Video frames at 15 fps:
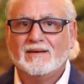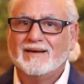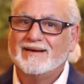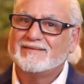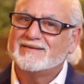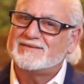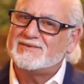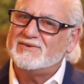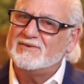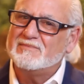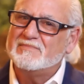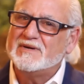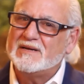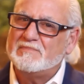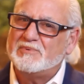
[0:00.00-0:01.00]
And the term
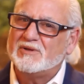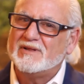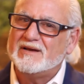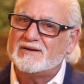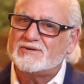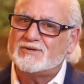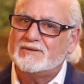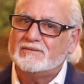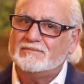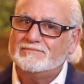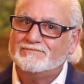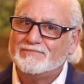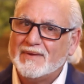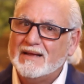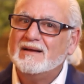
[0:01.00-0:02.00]
manipulation
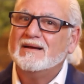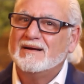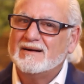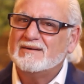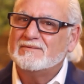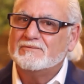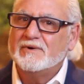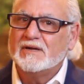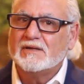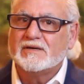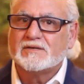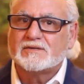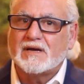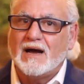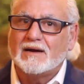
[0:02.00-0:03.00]
really
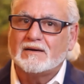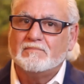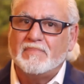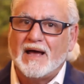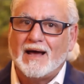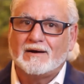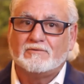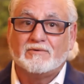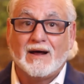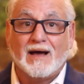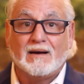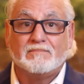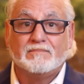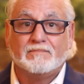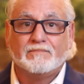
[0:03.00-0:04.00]
has gotten a bad
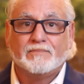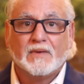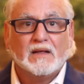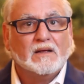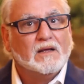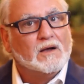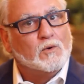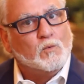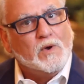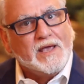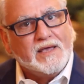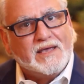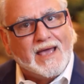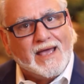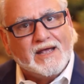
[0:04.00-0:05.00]
rap. We
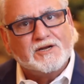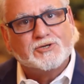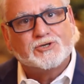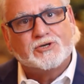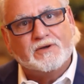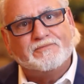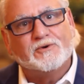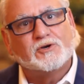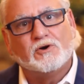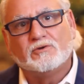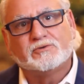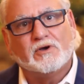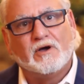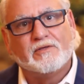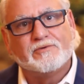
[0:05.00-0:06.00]
gauge
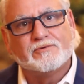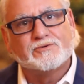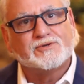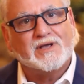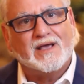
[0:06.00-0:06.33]
difficult others